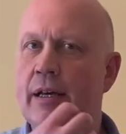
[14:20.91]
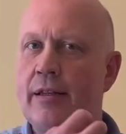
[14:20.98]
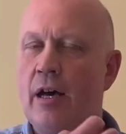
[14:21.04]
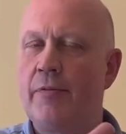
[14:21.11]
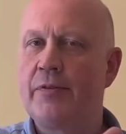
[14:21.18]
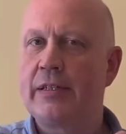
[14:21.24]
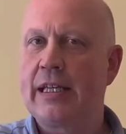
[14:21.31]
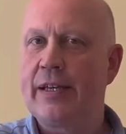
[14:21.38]

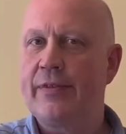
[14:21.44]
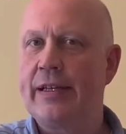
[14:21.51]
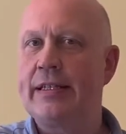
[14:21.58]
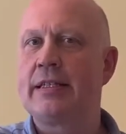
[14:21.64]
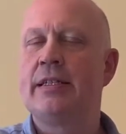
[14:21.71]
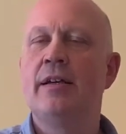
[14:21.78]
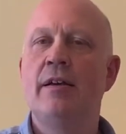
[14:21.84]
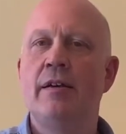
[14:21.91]
enough to give
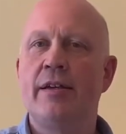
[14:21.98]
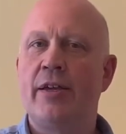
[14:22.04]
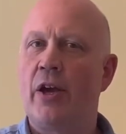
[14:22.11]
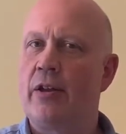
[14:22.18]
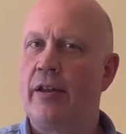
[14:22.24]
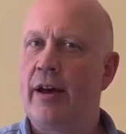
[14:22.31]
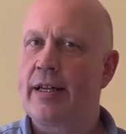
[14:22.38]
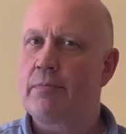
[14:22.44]
it a
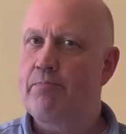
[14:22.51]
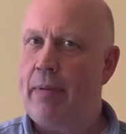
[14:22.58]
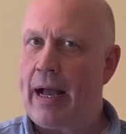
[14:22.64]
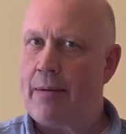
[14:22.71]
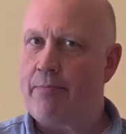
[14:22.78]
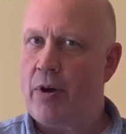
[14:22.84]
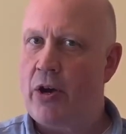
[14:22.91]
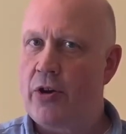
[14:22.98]
nice
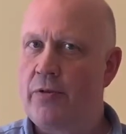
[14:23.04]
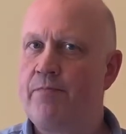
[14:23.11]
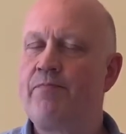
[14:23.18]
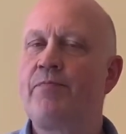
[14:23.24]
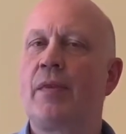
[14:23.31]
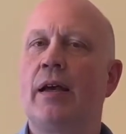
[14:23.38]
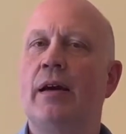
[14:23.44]
backbone,